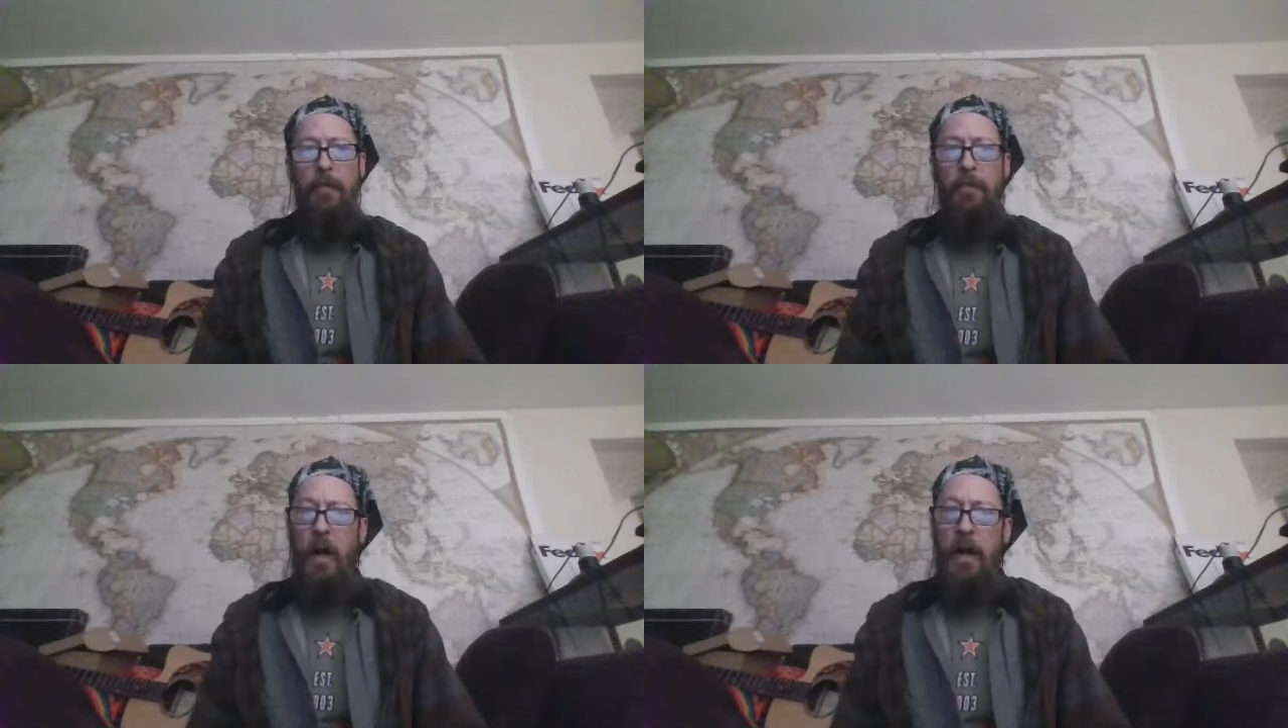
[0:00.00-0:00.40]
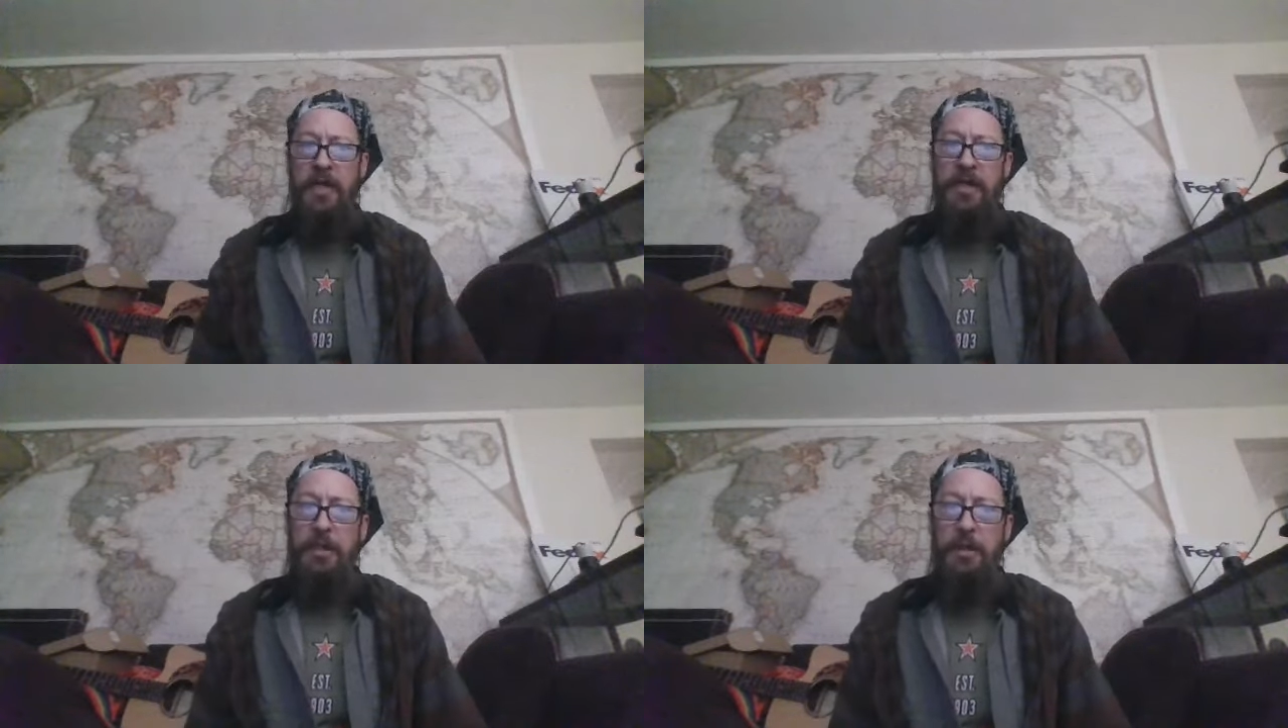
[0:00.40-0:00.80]
My
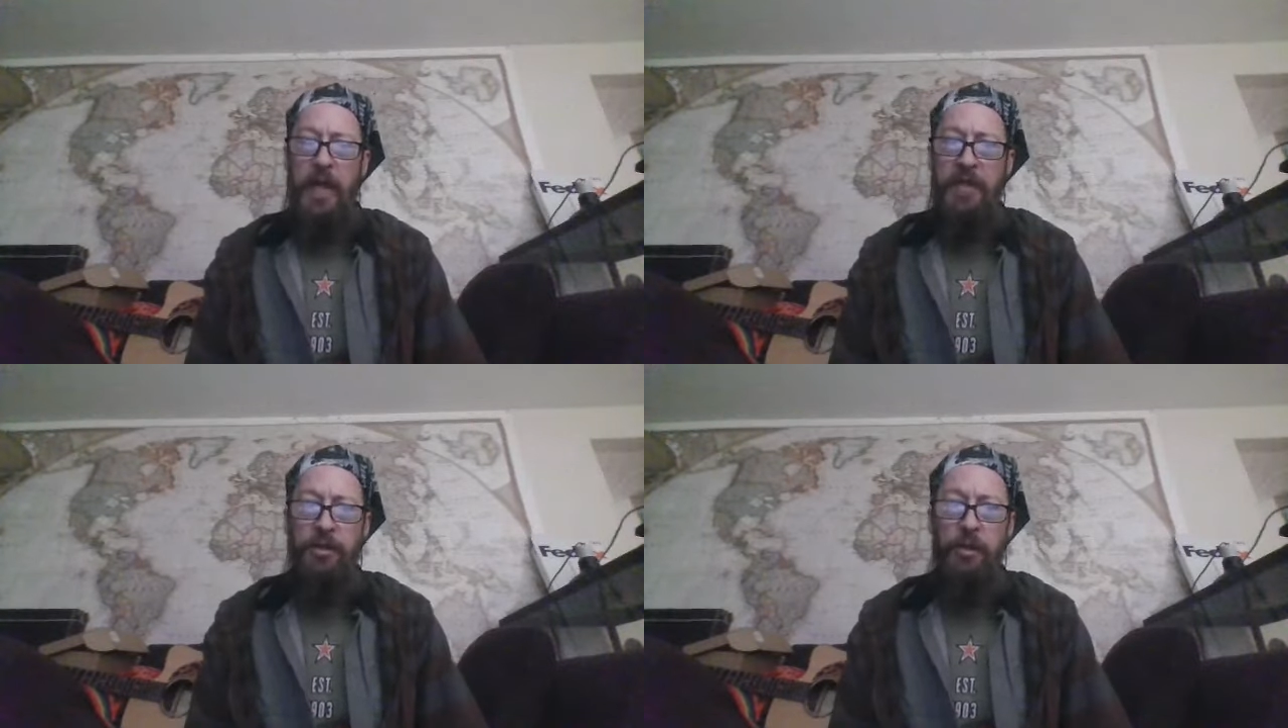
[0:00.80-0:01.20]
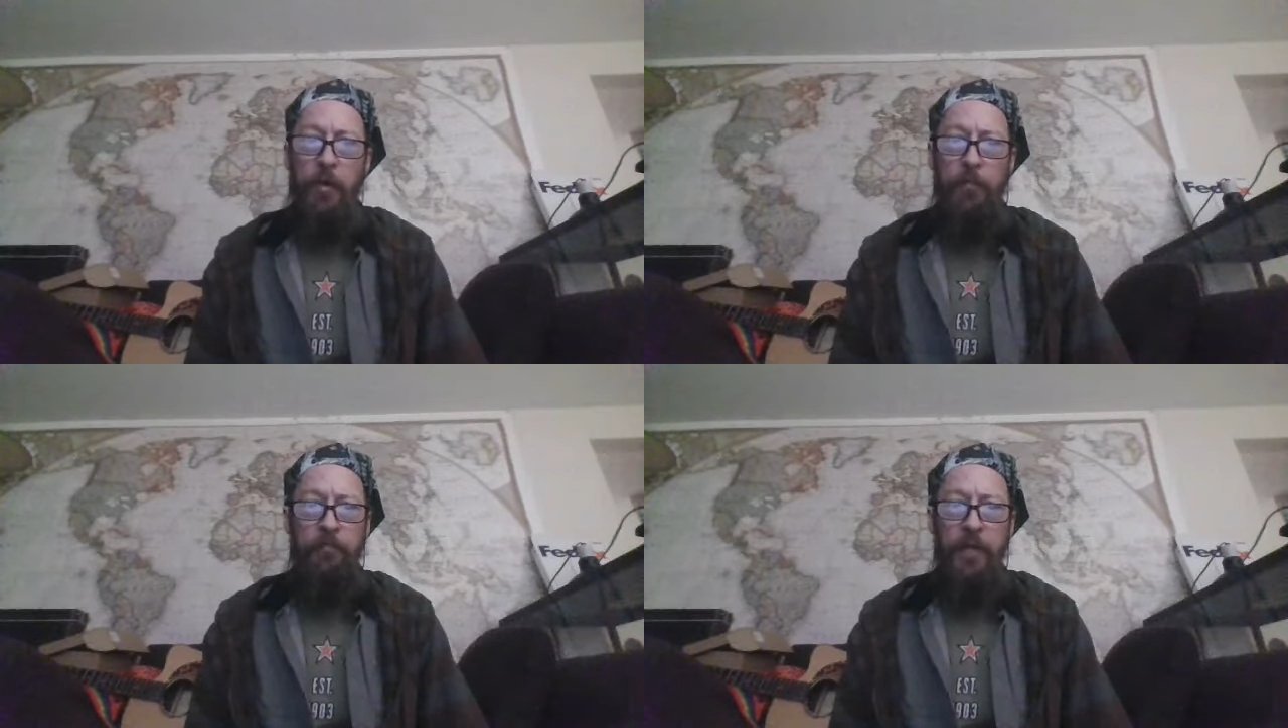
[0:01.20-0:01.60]
body is a
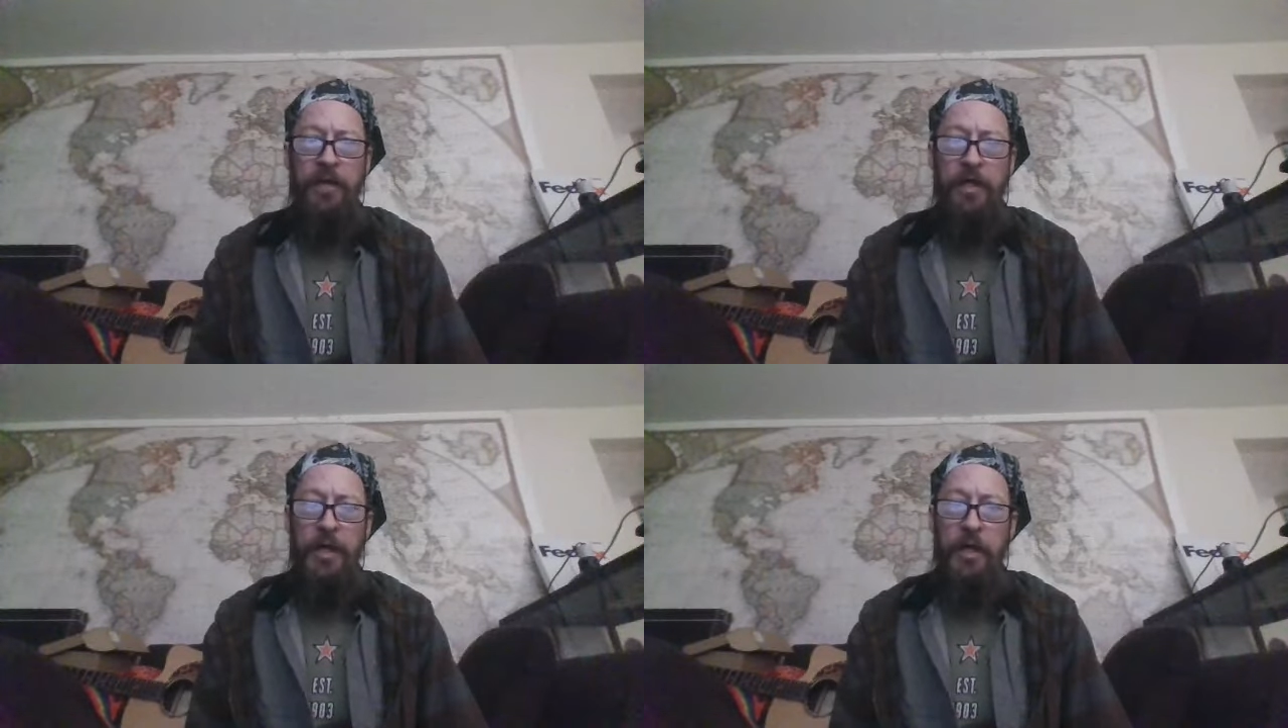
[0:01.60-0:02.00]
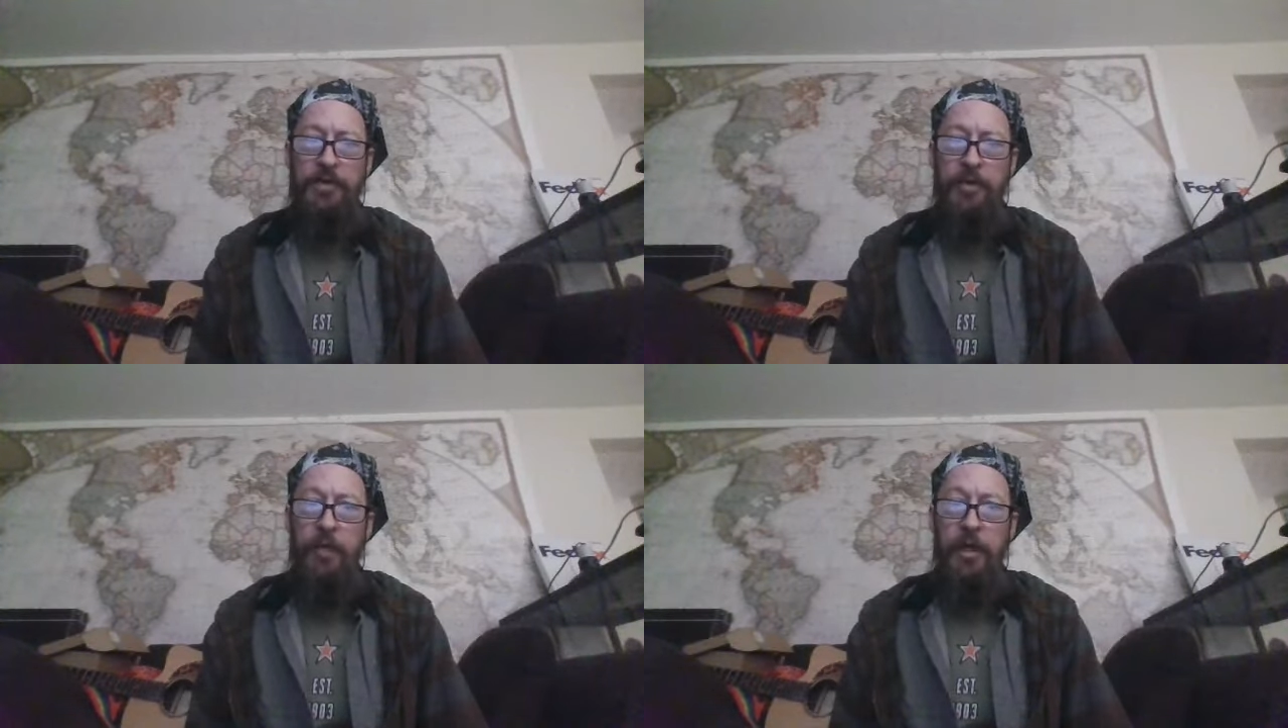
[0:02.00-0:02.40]
vessel, an
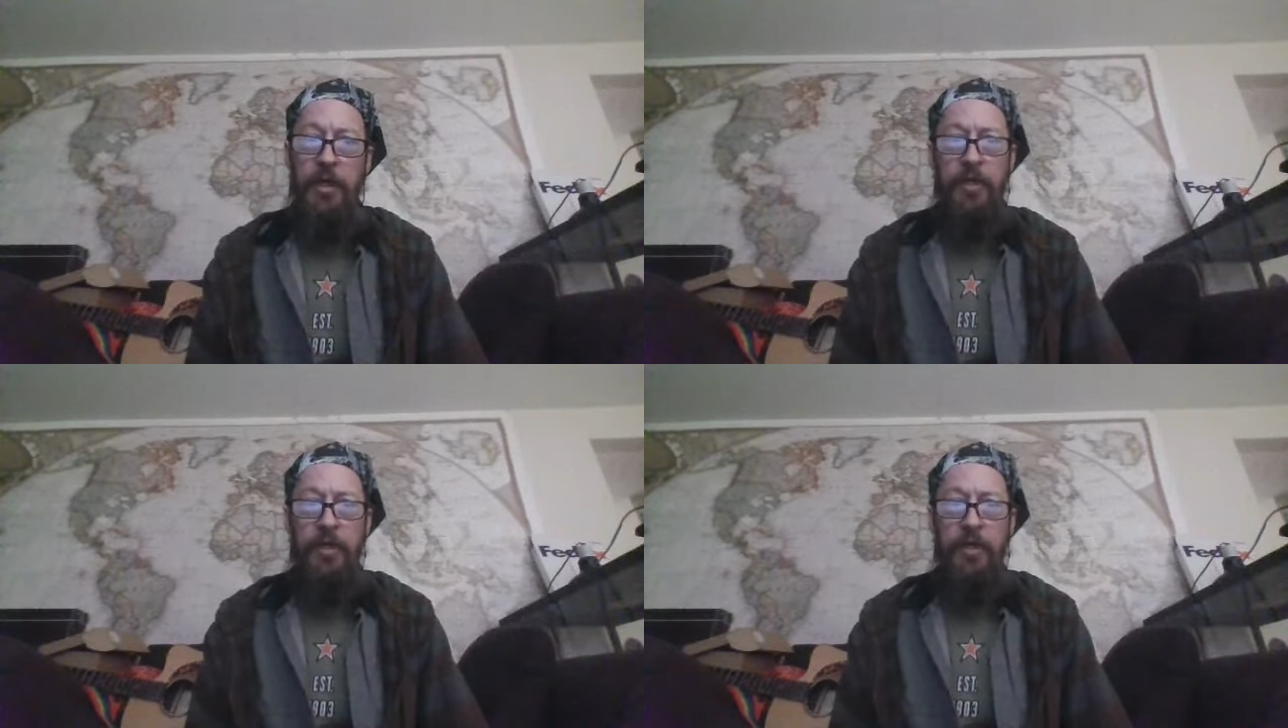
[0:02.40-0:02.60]
instrument,